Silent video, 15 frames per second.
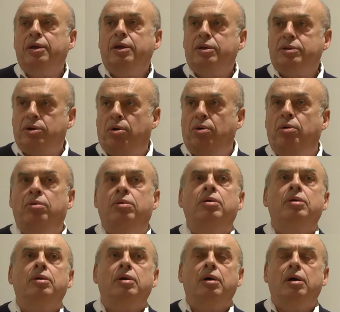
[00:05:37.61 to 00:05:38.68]
So
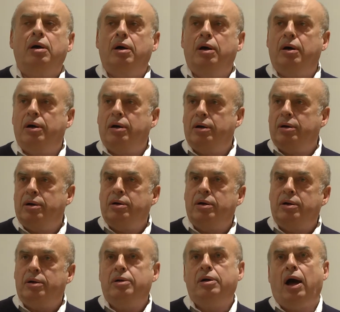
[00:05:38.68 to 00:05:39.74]

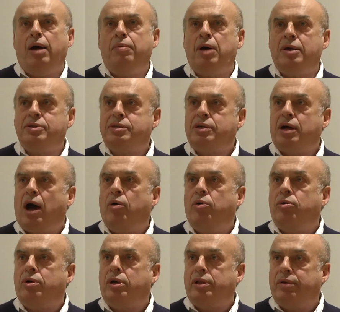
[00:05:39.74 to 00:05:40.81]
I'm asked how you
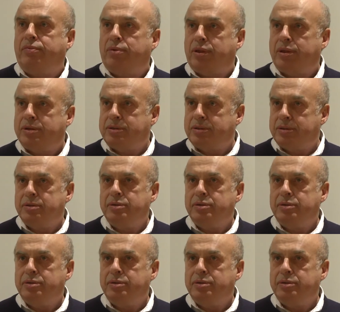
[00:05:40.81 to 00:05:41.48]
can live with this.